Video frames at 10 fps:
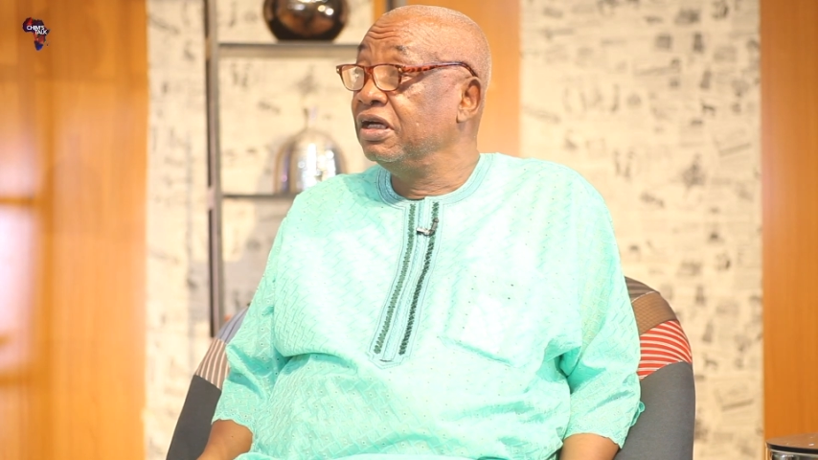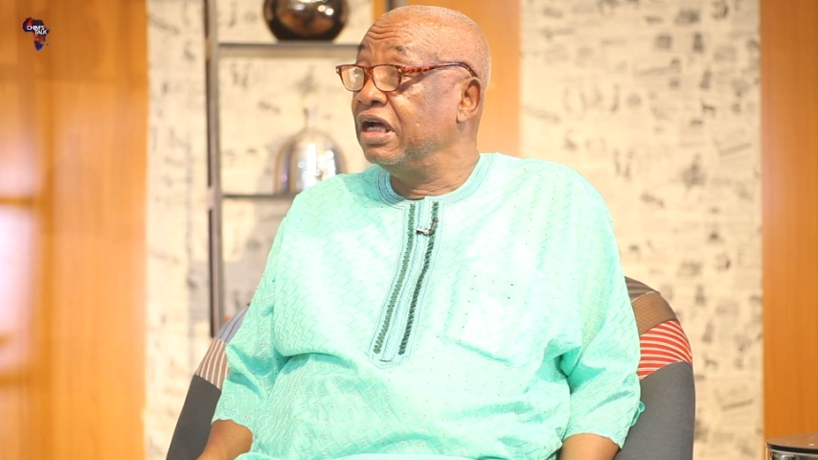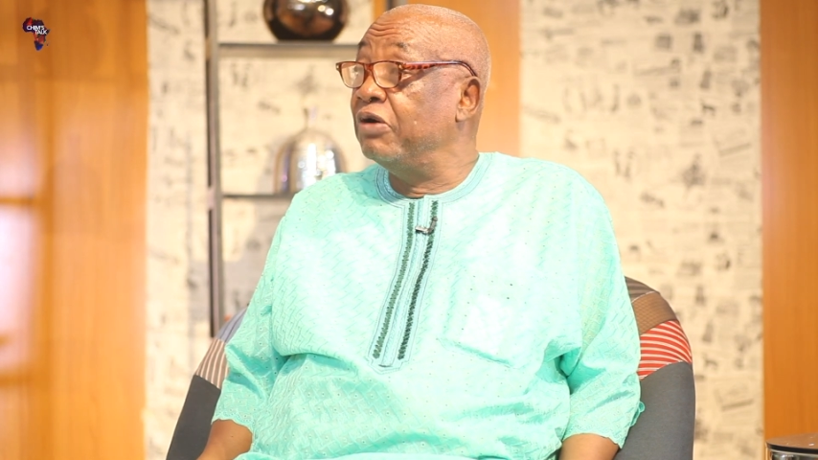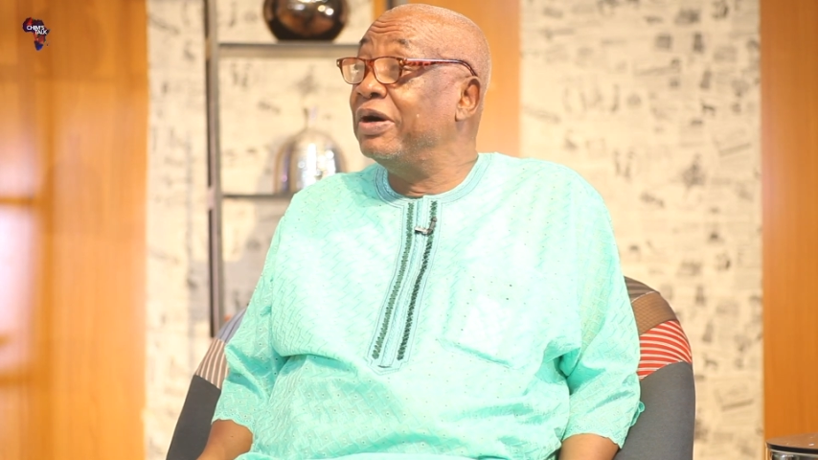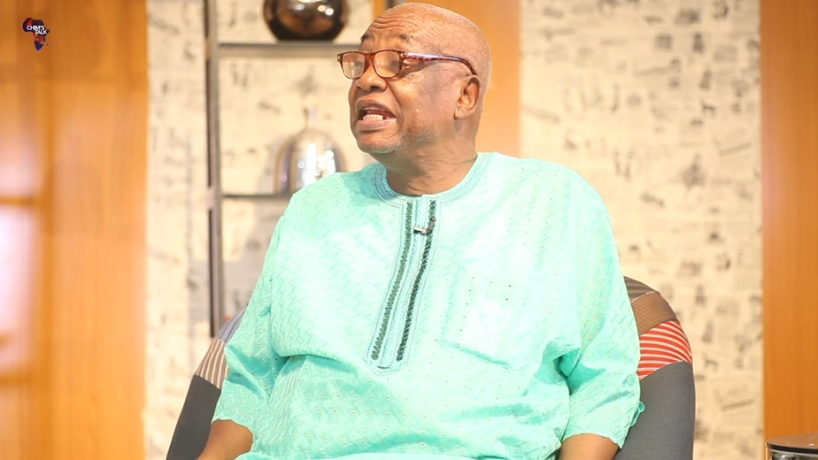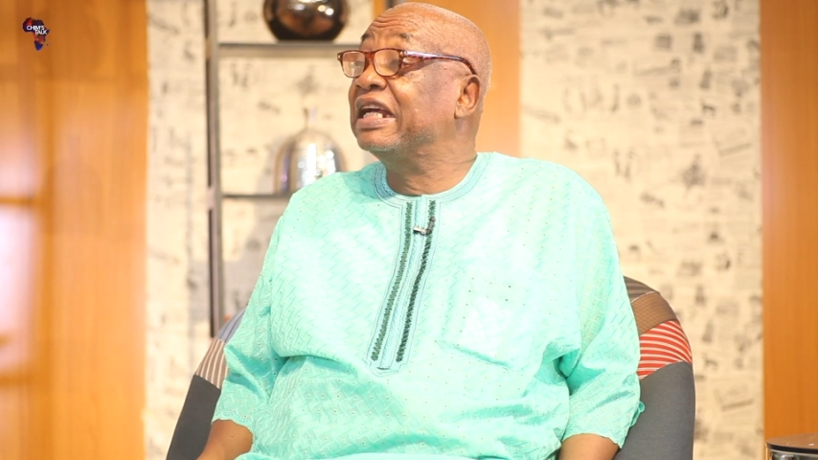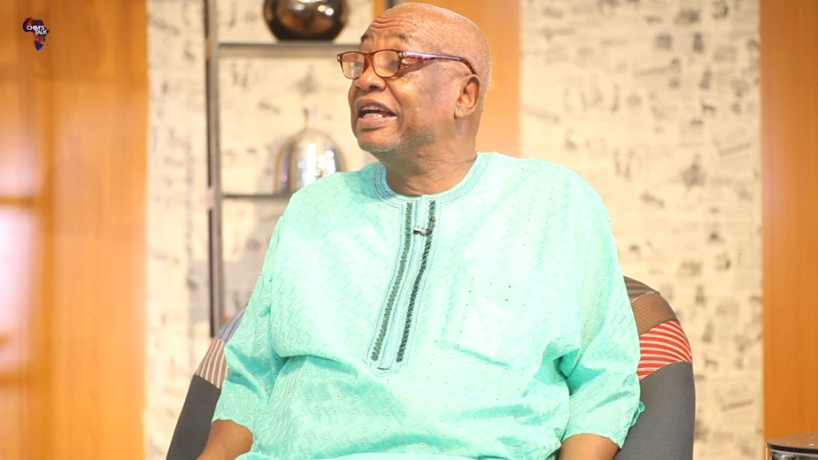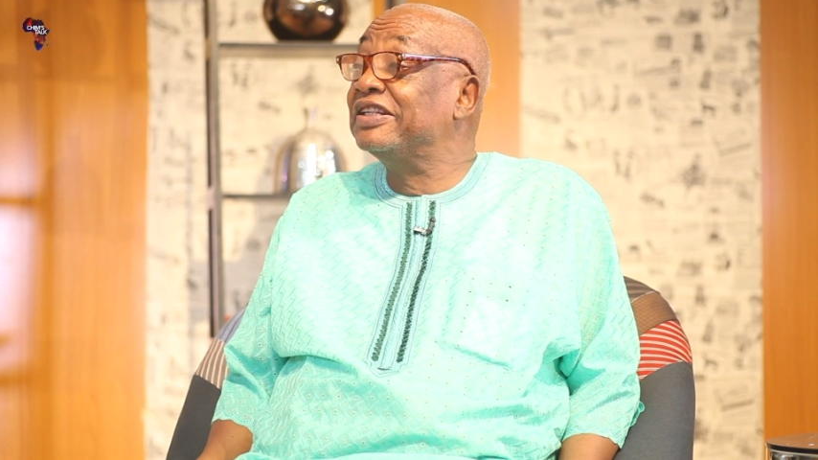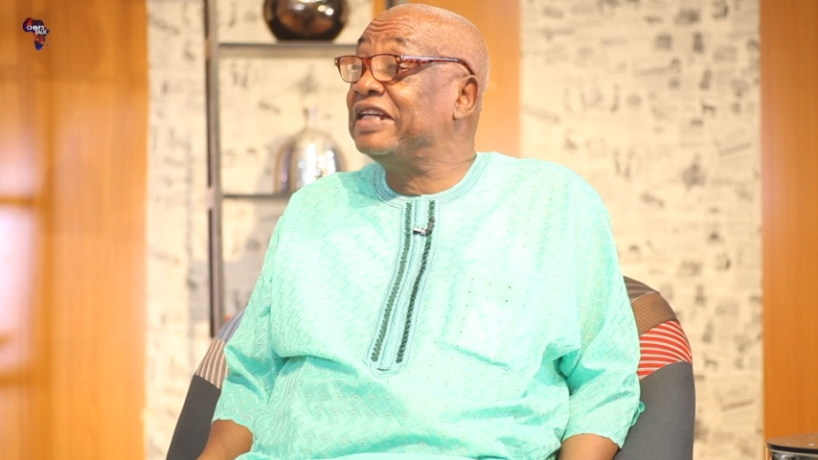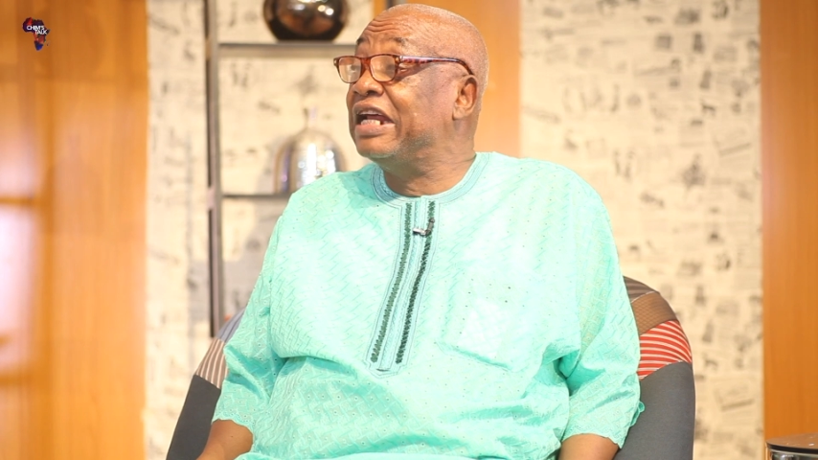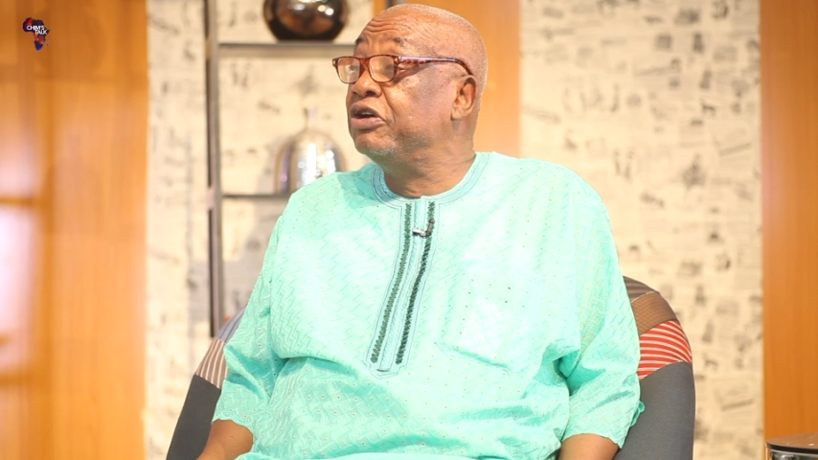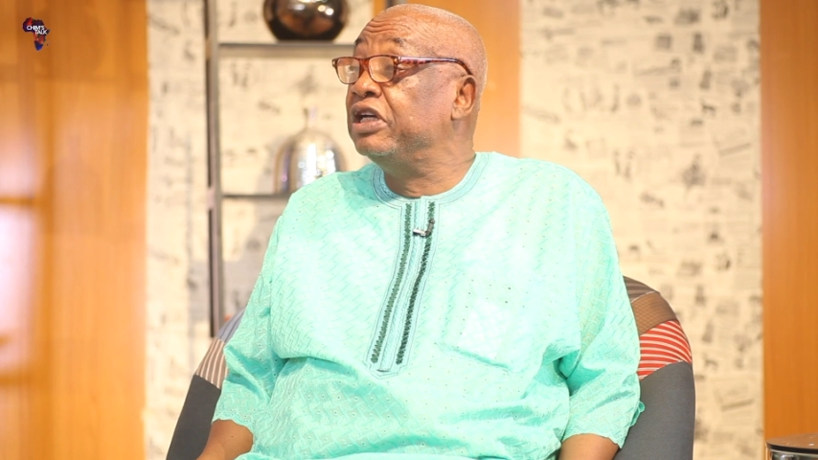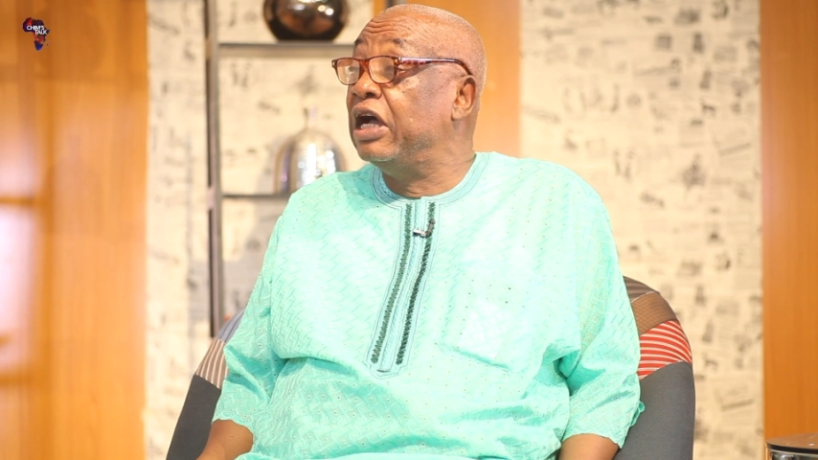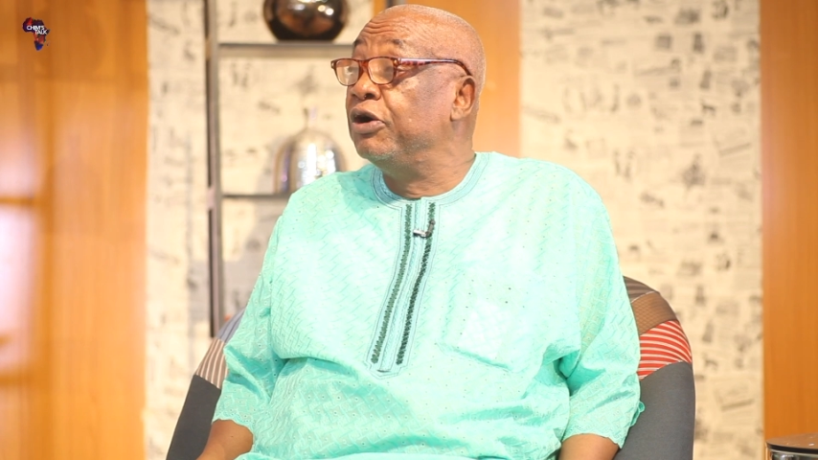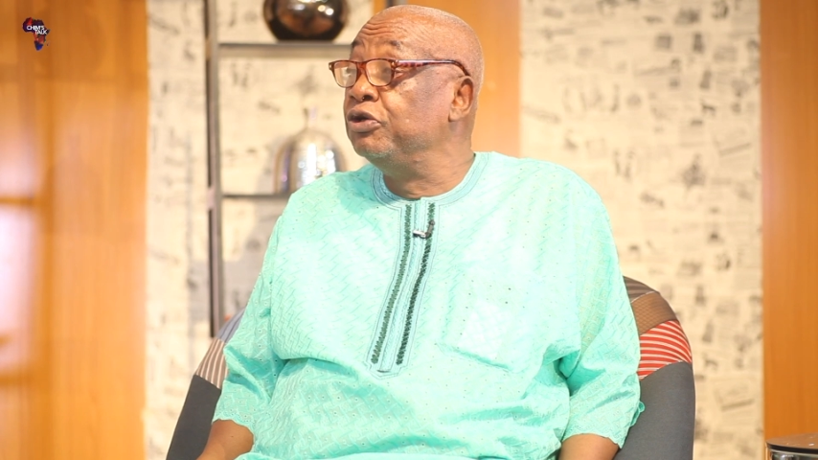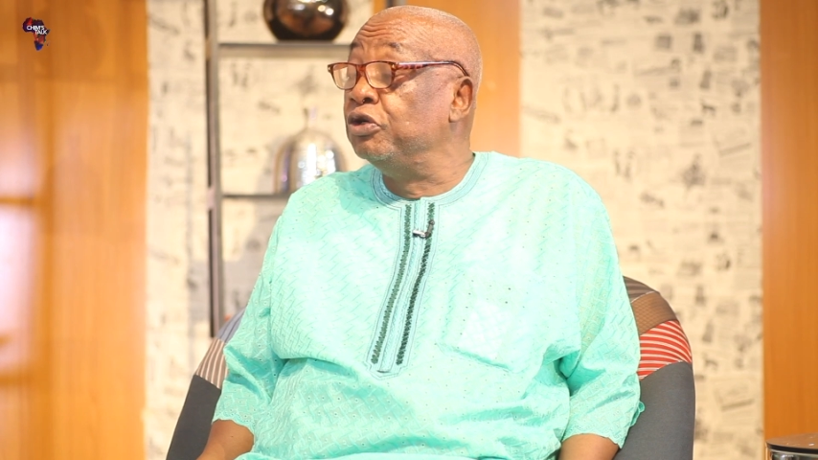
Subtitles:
And when they can stand on their own,